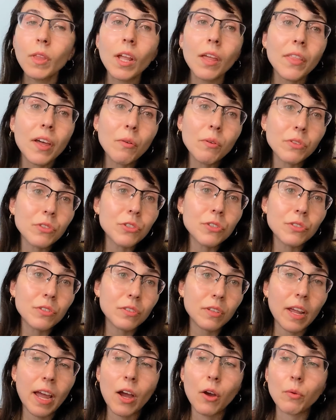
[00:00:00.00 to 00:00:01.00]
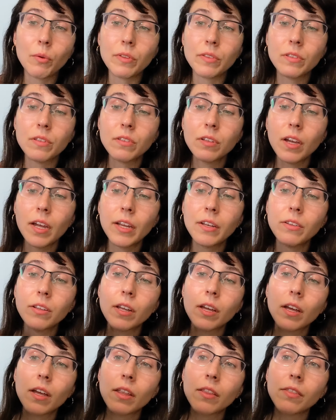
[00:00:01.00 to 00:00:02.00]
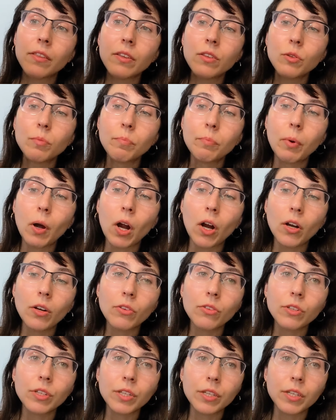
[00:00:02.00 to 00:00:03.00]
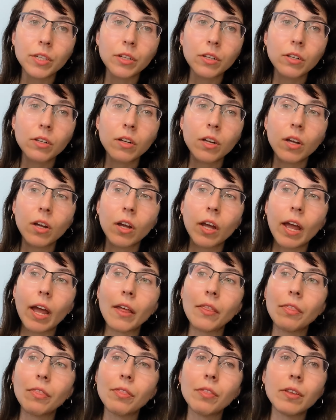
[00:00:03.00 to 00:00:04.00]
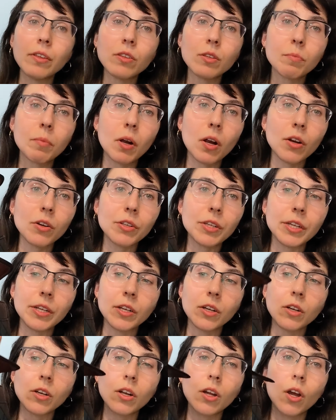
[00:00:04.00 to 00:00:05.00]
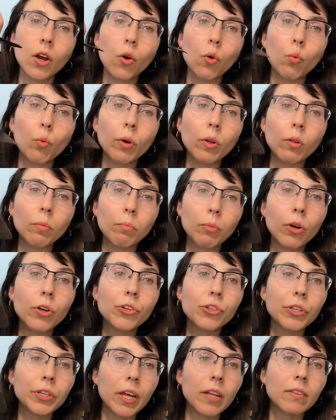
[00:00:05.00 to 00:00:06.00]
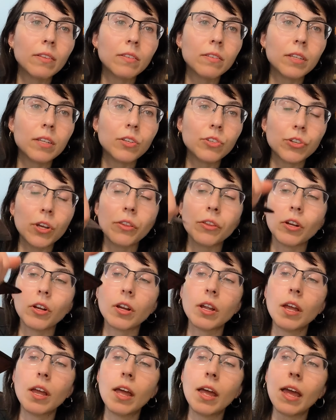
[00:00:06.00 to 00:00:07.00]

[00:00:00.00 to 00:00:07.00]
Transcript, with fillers: That was just how it was designed. This part here and this part here will push against each other.